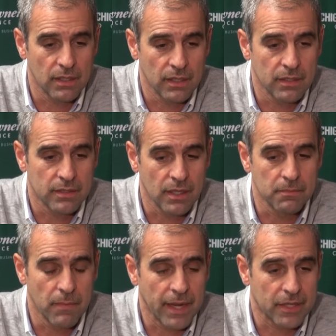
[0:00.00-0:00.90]
it
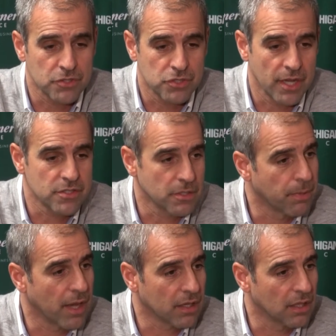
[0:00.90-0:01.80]
did make us chase the
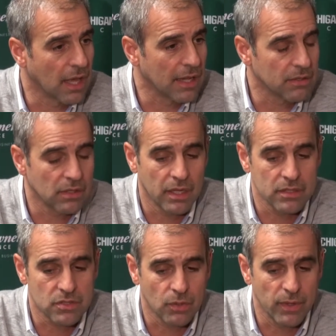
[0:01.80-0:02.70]
puck a lot,
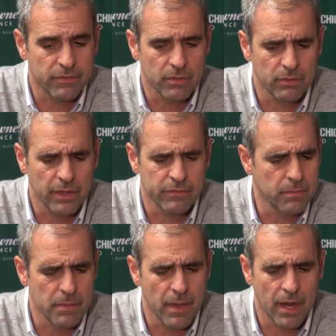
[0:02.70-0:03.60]
and so we have to we have to
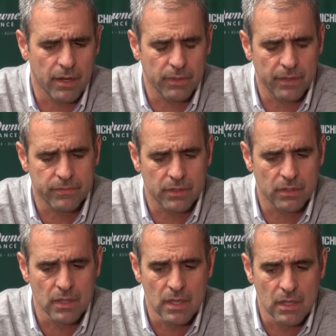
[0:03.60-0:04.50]
be better. We have to
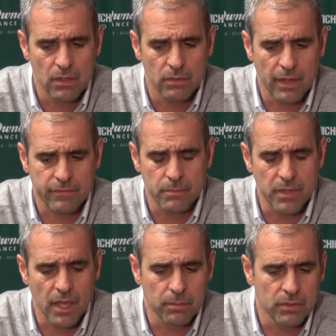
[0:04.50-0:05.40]
we have to
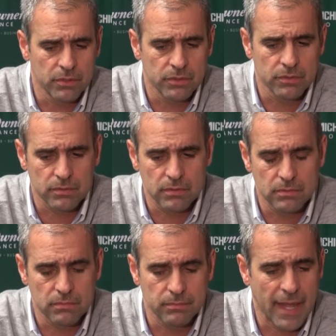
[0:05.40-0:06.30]
be able to
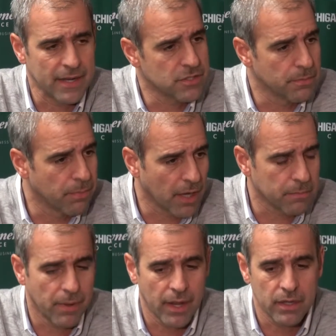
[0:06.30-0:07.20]
manage the puck
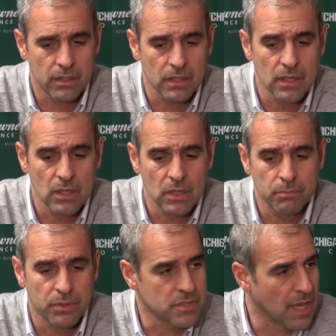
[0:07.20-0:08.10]
better
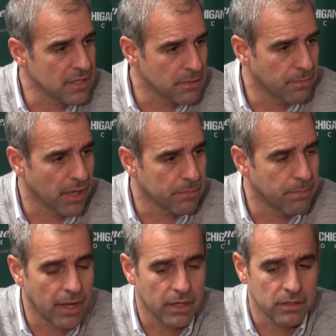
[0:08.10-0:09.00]
possess the puck
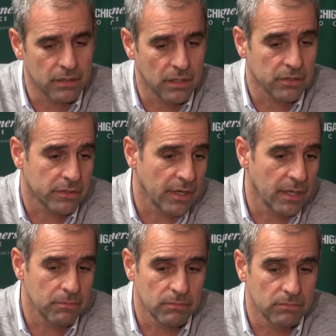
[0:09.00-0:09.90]
better and
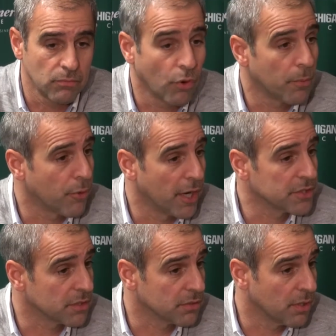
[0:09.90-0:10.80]
create more
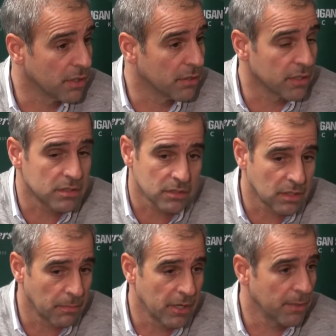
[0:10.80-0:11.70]
pressure, whether it's
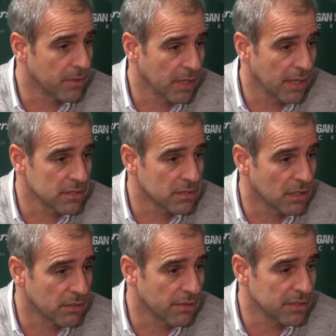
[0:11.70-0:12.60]
coming up the ice on
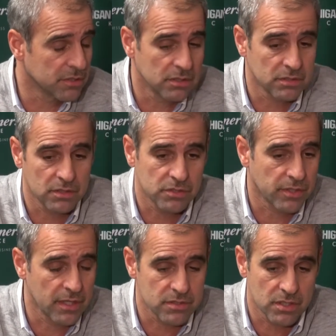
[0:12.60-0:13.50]
our rushes in
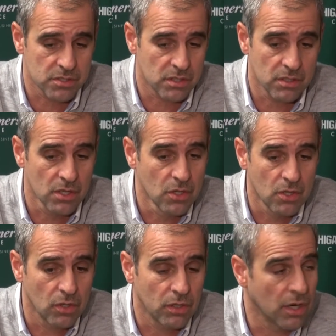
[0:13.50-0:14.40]
transition
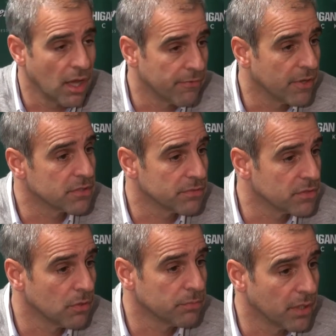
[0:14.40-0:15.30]
or an offensive
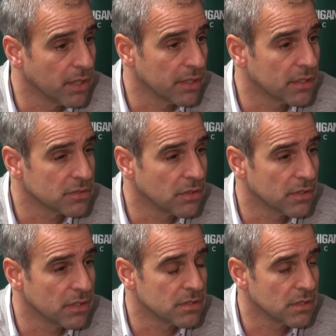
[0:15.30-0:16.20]
zone play against
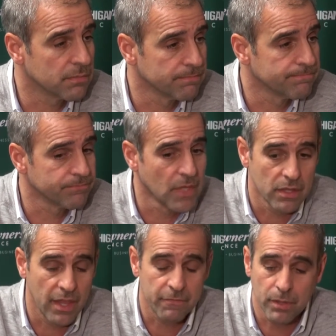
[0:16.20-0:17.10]
Northeastern.
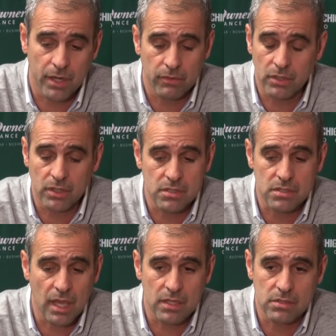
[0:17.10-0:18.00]
They played a real good
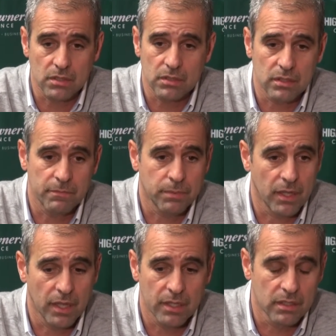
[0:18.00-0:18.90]
schedule. They
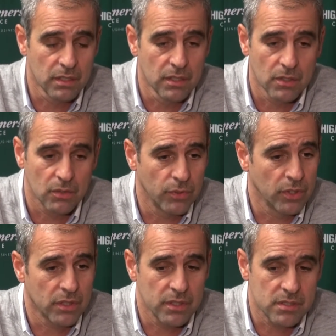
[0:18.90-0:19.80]
played
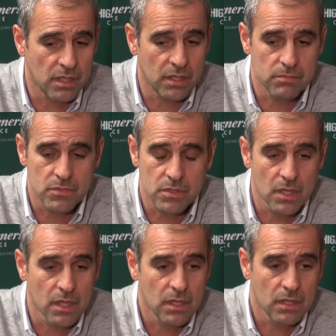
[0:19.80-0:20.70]
real good teams.
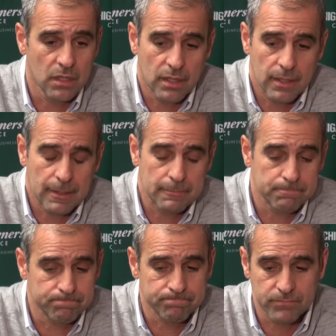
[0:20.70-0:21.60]
Um,
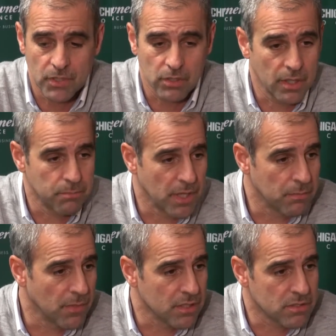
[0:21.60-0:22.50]
you know, they
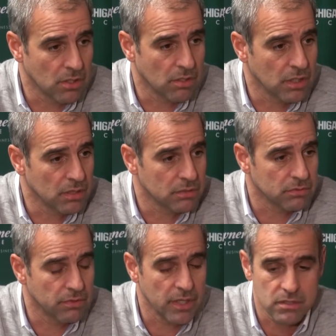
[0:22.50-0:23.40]
beat Minnesota
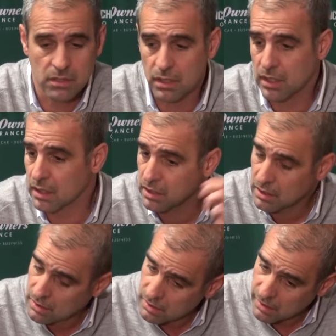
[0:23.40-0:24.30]
recently.
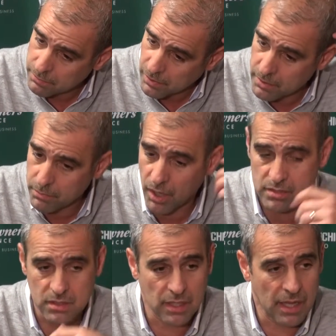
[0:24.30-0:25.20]
They played
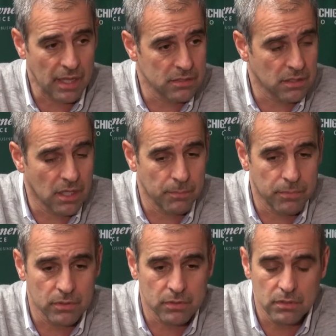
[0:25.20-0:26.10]
Boston College a
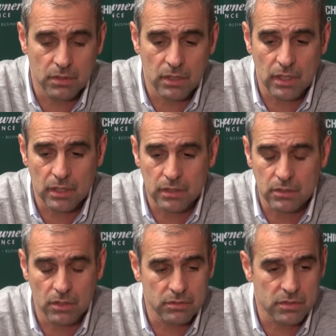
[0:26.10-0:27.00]
couple uh,
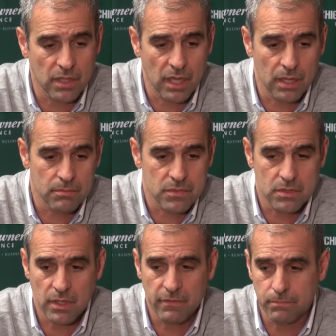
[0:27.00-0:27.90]
close games.
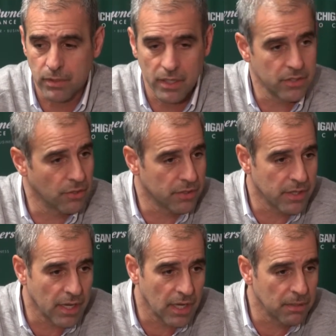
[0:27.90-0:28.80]
They've played Notre
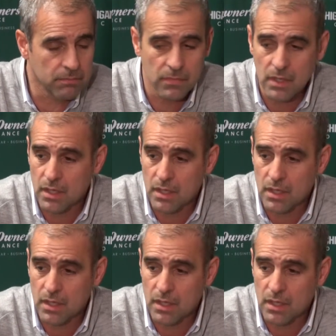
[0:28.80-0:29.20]
Dame